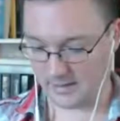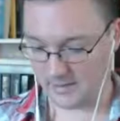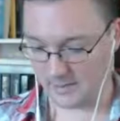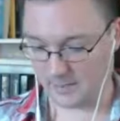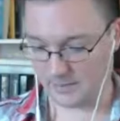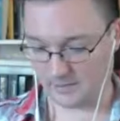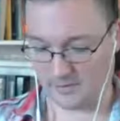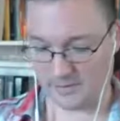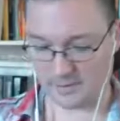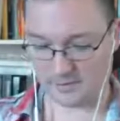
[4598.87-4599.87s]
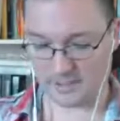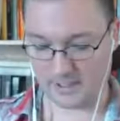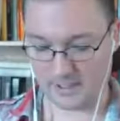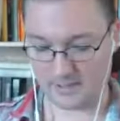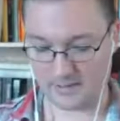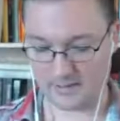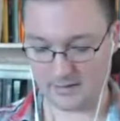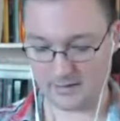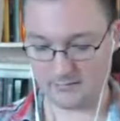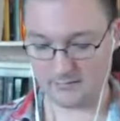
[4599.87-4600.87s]
got a couple other things I'm going to add
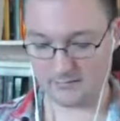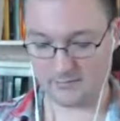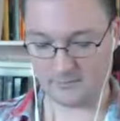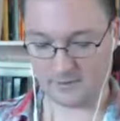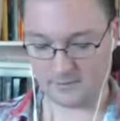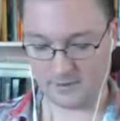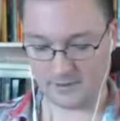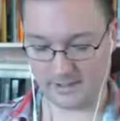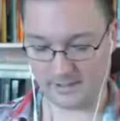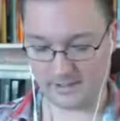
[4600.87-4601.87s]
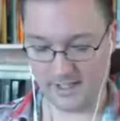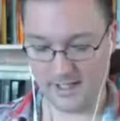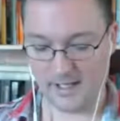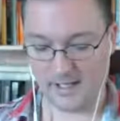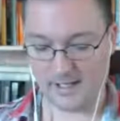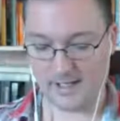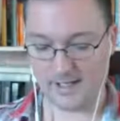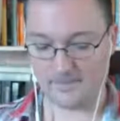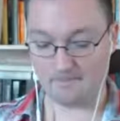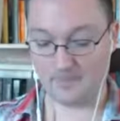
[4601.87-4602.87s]
in for the links.
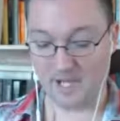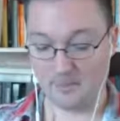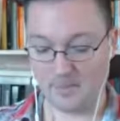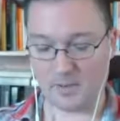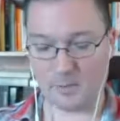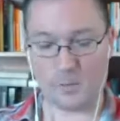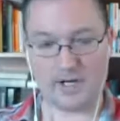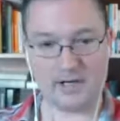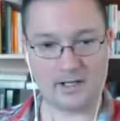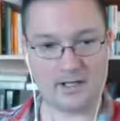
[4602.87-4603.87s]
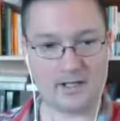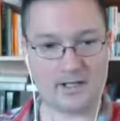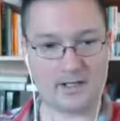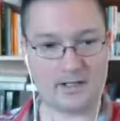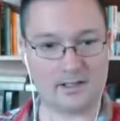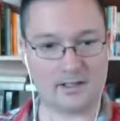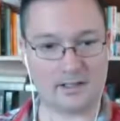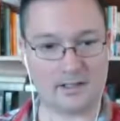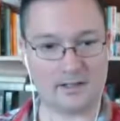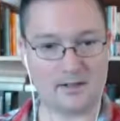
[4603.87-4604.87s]
But where can
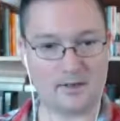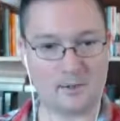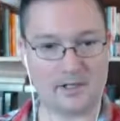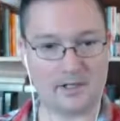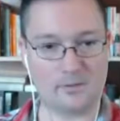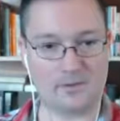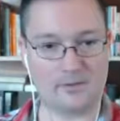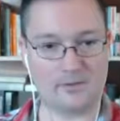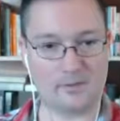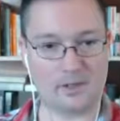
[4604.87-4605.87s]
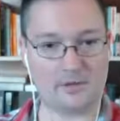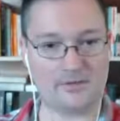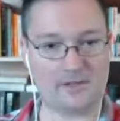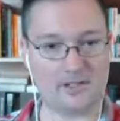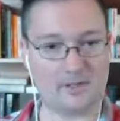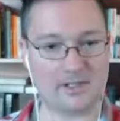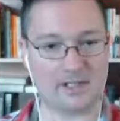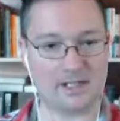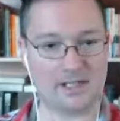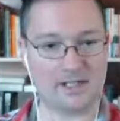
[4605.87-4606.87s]
we find you
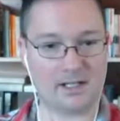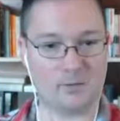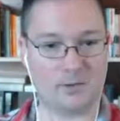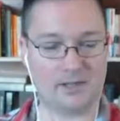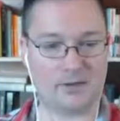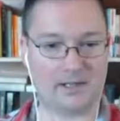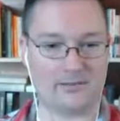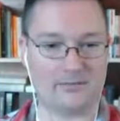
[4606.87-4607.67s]
online, and what do you have